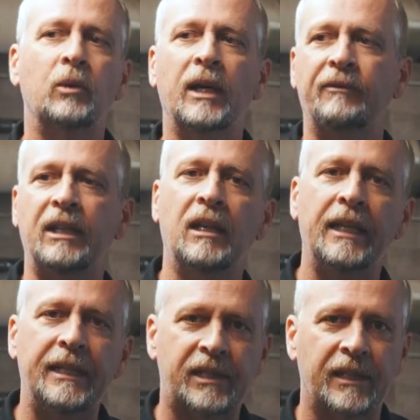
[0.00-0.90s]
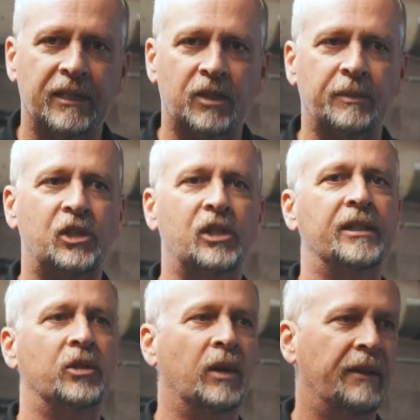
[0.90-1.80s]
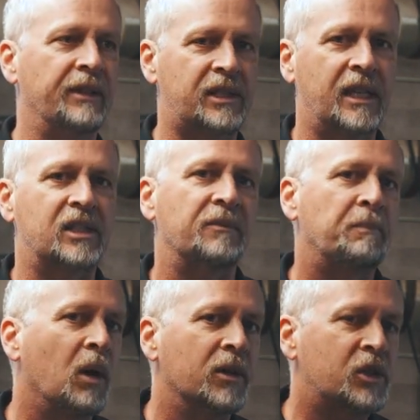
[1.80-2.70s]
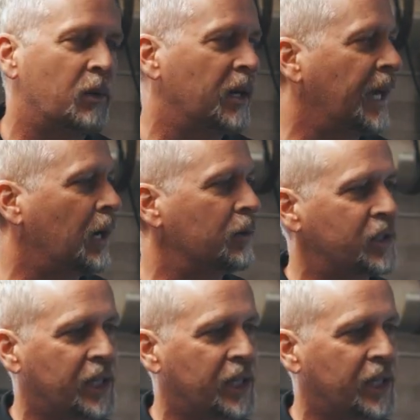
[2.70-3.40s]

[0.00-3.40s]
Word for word: Do we have any leaks in this machine? Do I have excessive purge run hours?